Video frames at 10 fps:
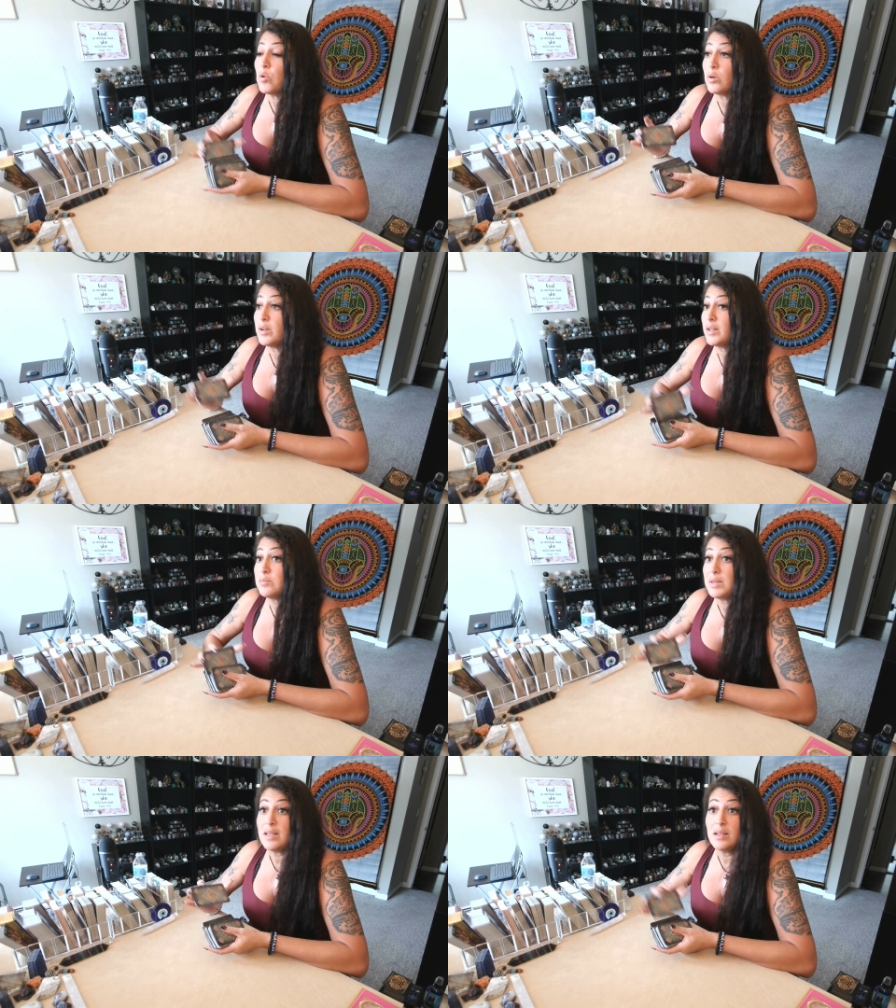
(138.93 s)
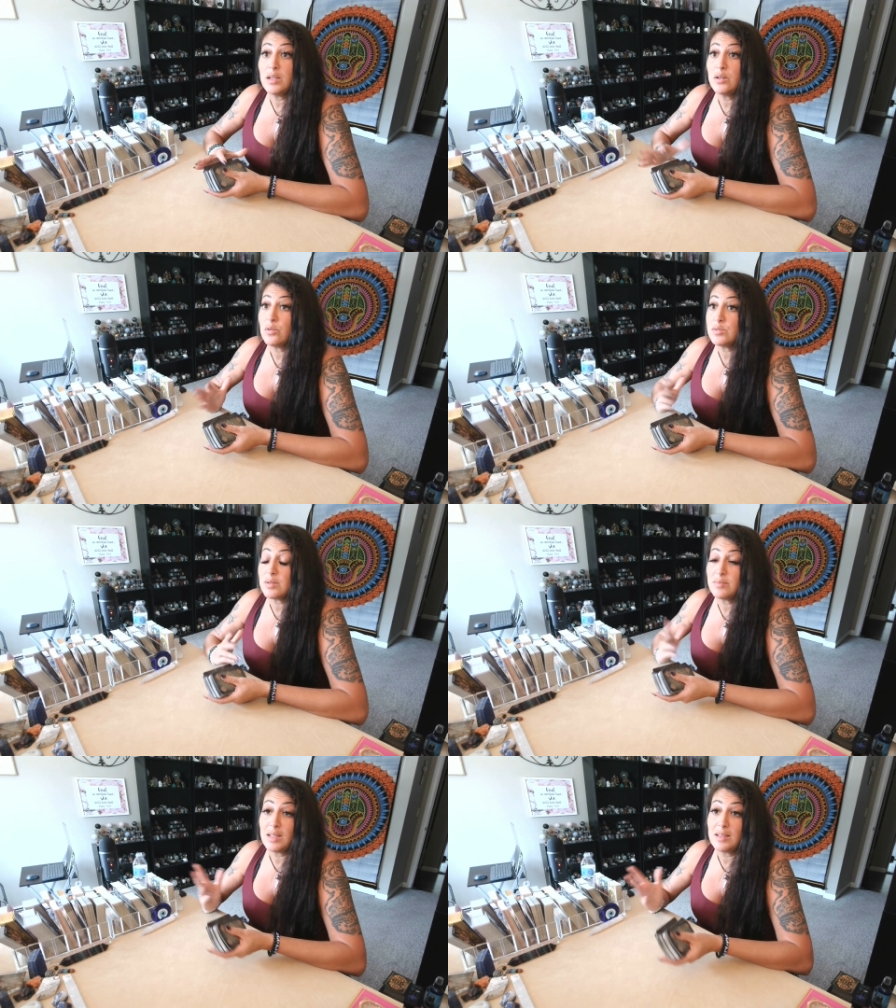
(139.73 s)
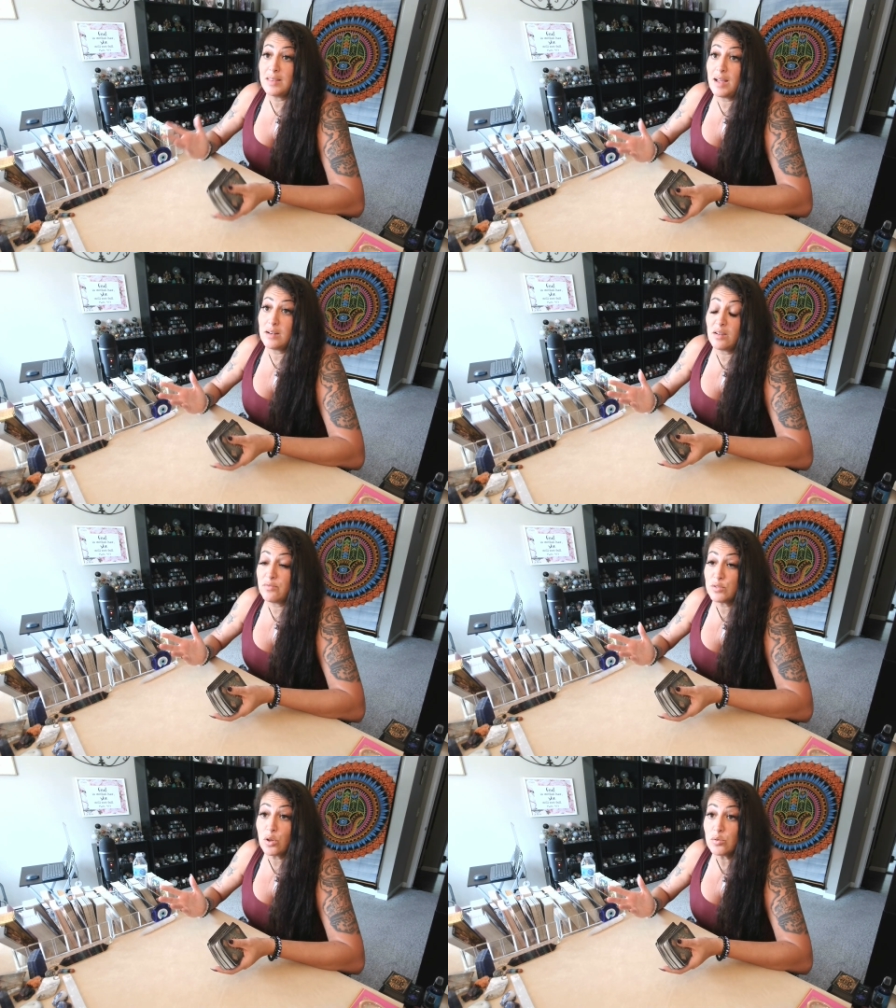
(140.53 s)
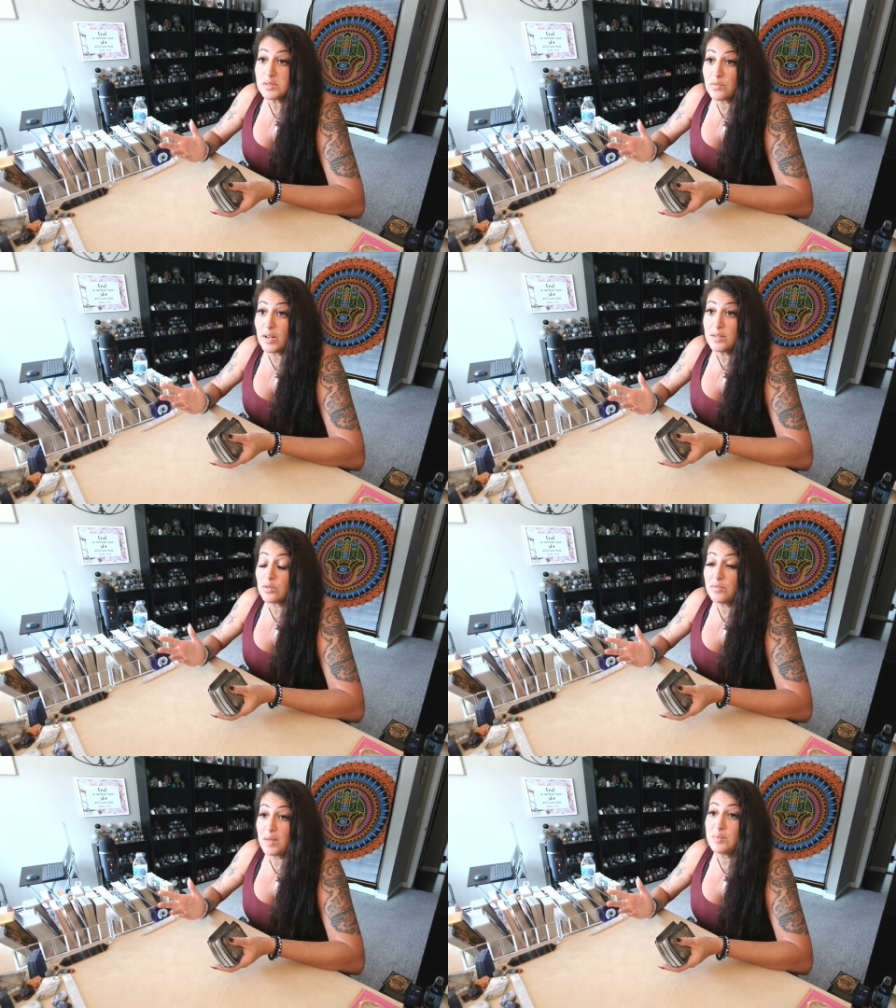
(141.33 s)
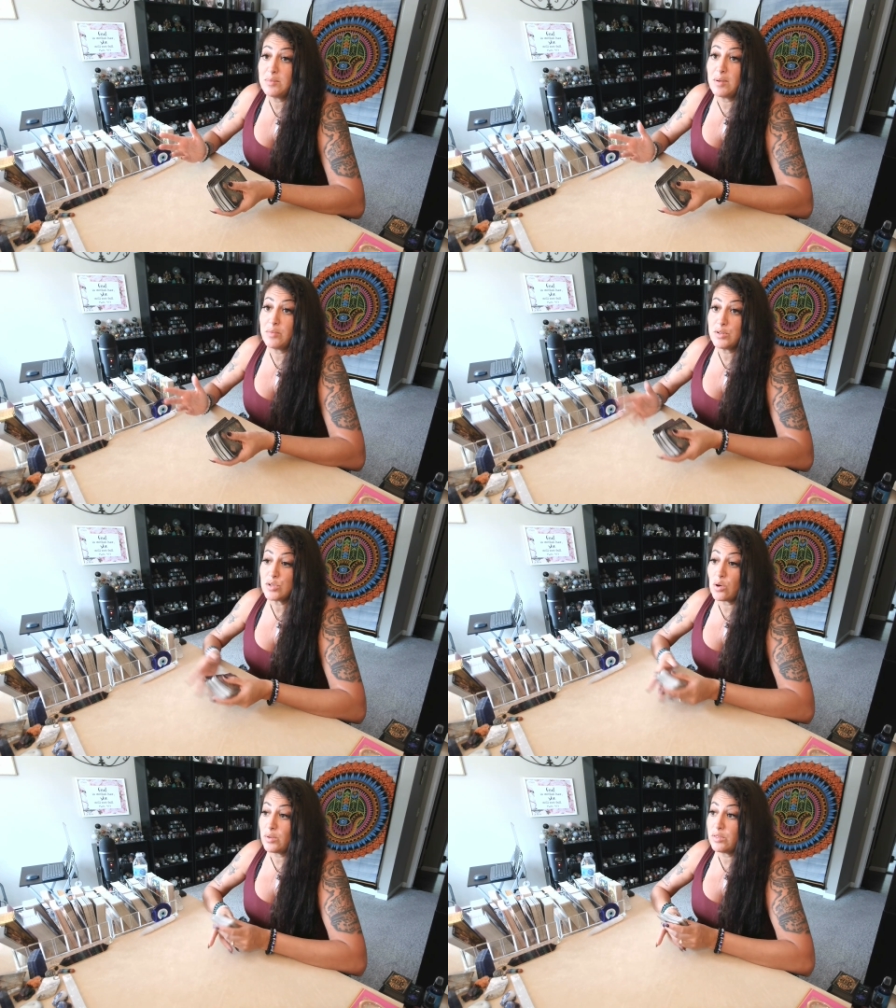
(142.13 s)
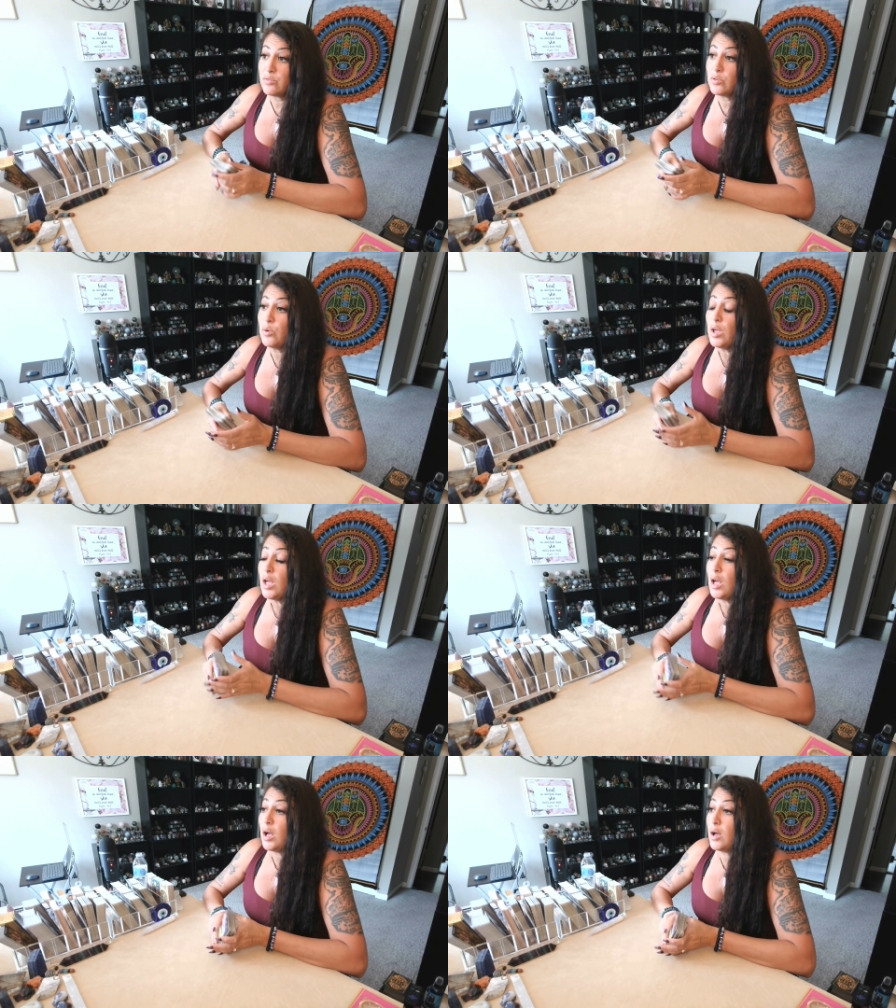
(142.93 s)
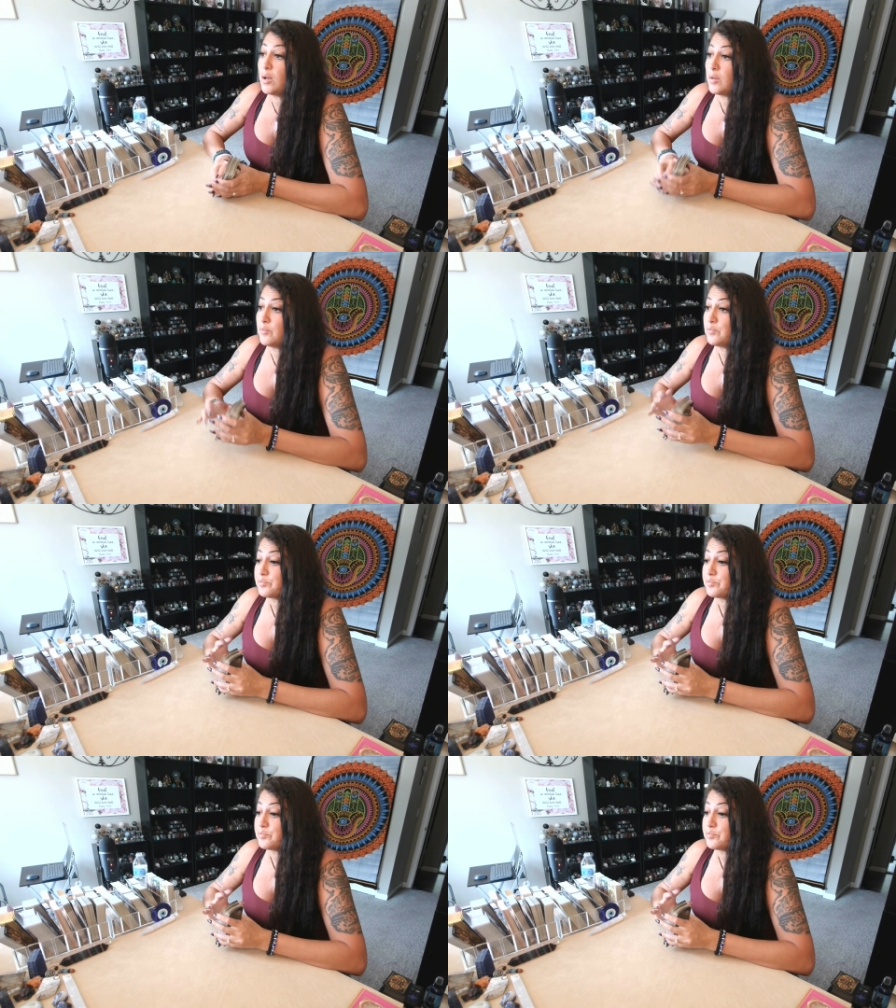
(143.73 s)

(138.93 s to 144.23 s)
or it could be you know something that a close friend or family member is going through um,